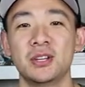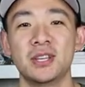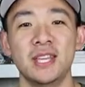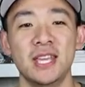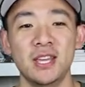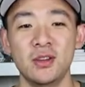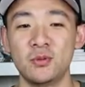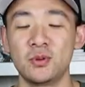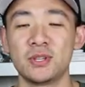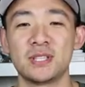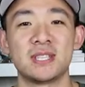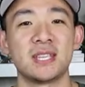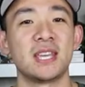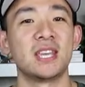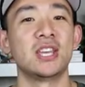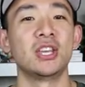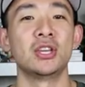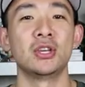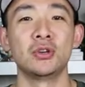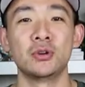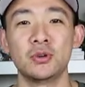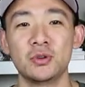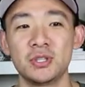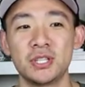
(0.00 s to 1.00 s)
it was
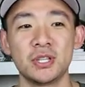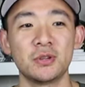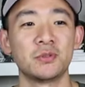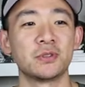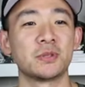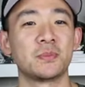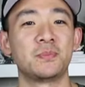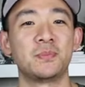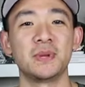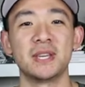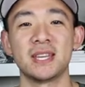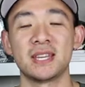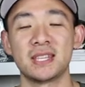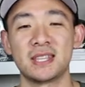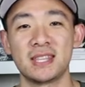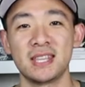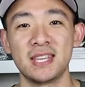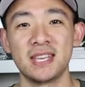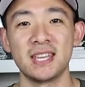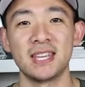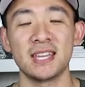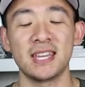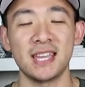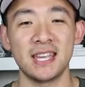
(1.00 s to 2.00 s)
huge it was a big
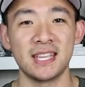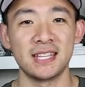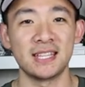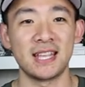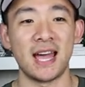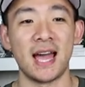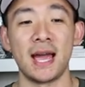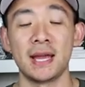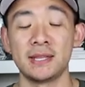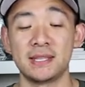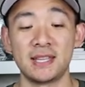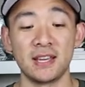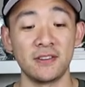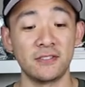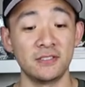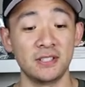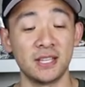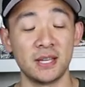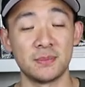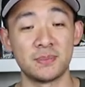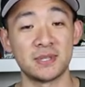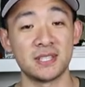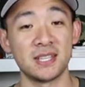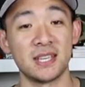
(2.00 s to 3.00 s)
thing and i
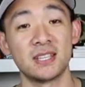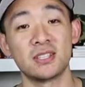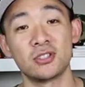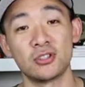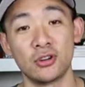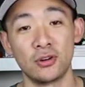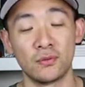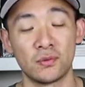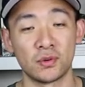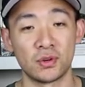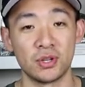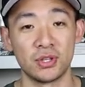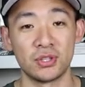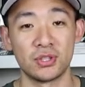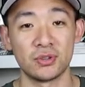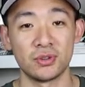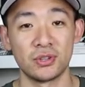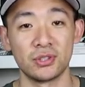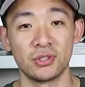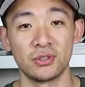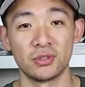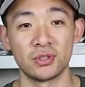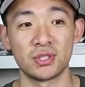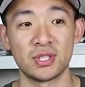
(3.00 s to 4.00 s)
definitely obsessed over it
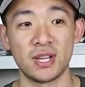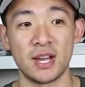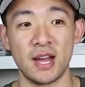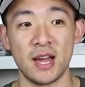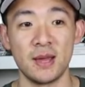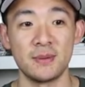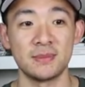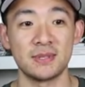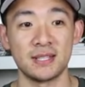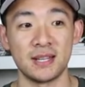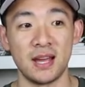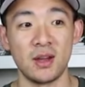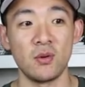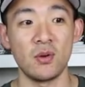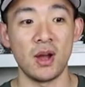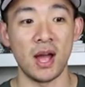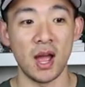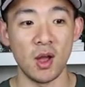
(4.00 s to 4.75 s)
during those times and i,